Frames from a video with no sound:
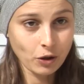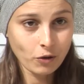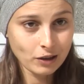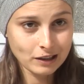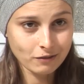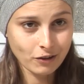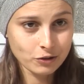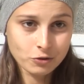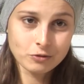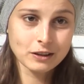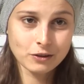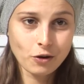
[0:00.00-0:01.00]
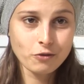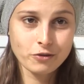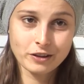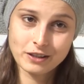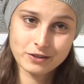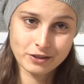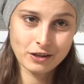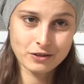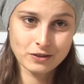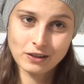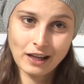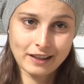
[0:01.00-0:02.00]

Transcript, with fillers: the only one who will go for this rehearsal.